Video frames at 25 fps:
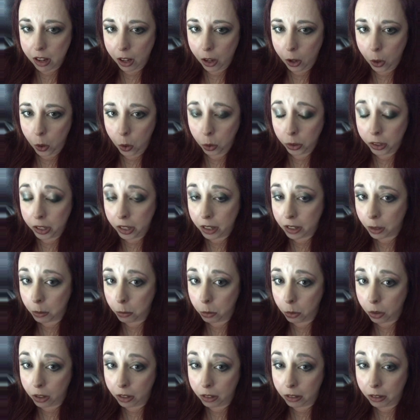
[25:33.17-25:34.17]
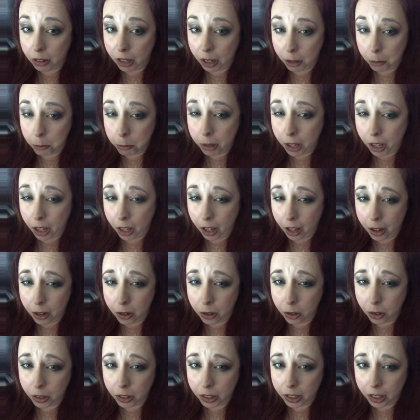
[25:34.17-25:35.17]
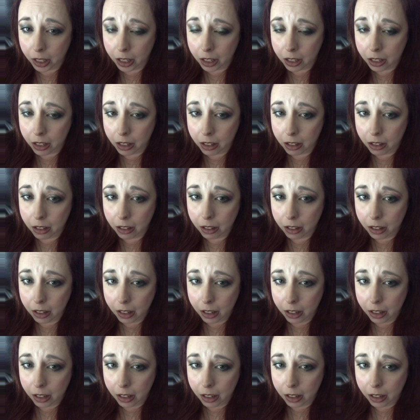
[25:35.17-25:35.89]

holding someone and being held, and